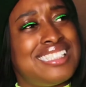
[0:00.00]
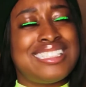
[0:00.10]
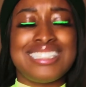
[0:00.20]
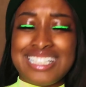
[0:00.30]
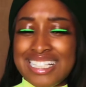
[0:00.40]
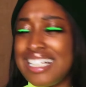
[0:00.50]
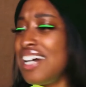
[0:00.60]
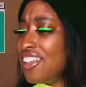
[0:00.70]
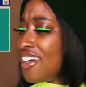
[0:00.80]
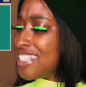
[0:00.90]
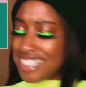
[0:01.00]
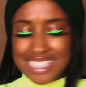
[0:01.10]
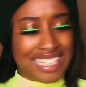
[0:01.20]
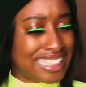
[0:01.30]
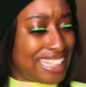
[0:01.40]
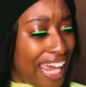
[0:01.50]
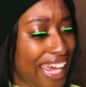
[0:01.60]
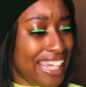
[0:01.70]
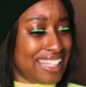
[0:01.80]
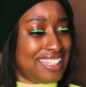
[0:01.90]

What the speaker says: How long is this gonna take?